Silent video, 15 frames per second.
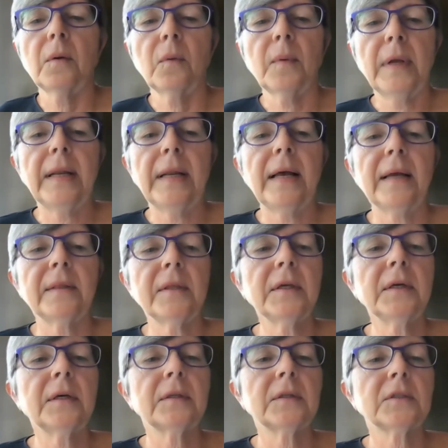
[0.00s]
Well, I
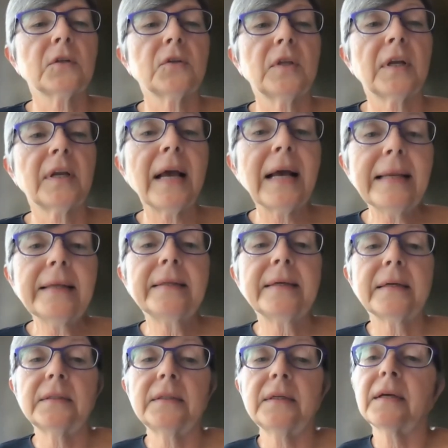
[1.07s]
think, so the reality,
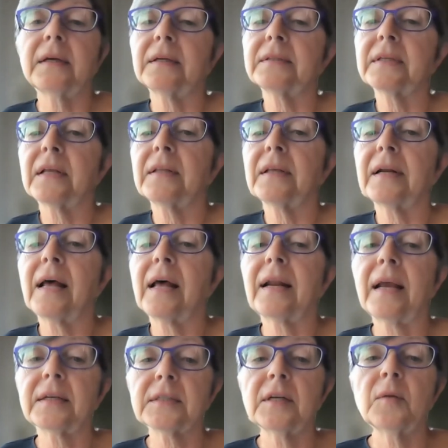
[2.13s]
I think, is that there are
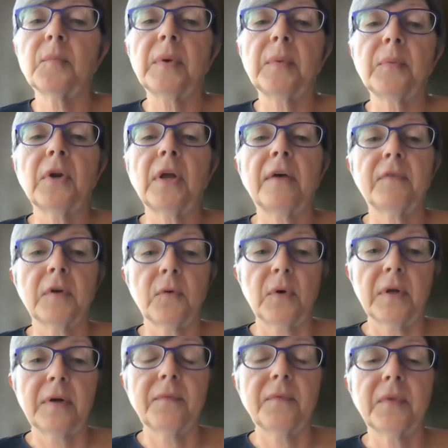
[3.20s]
excellent people
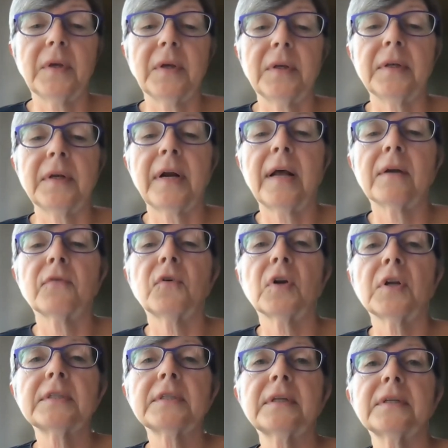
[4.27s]
everywhere. And there are, for
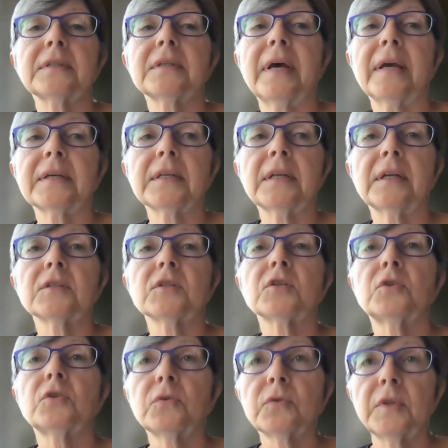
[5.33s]
instance, excellent
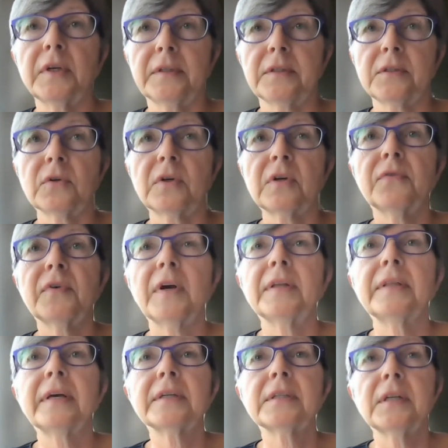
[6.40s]
students. You can
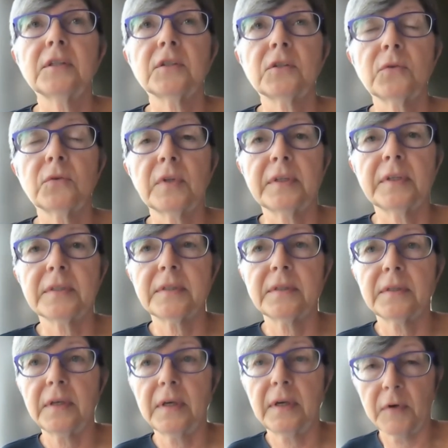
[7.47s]
find excellent students
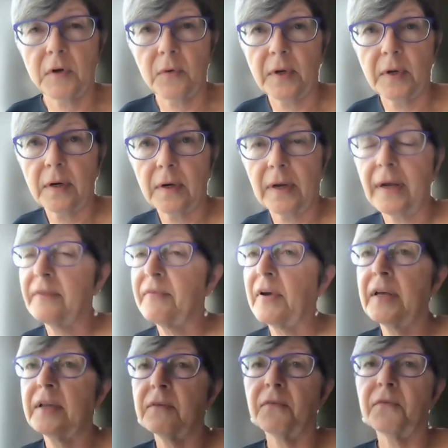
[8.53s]
everywhere. I've
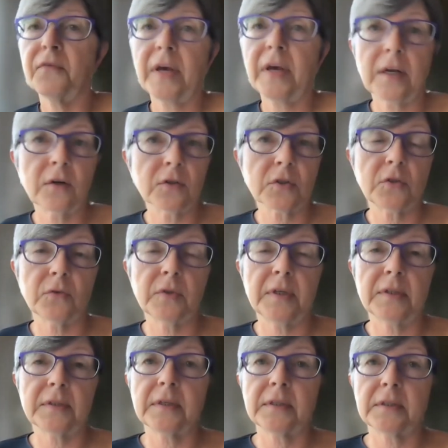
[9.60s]
had very good
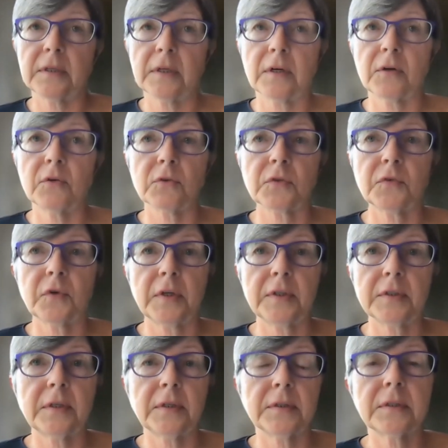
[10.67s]
students at Syracuse, for
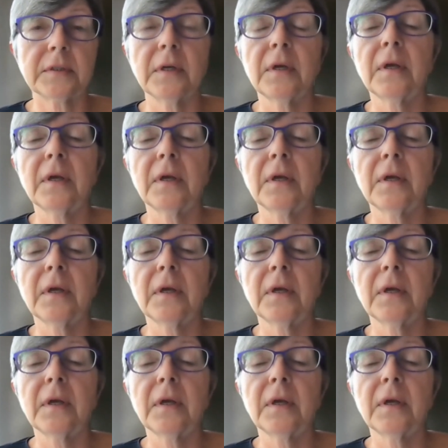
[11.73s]
instance.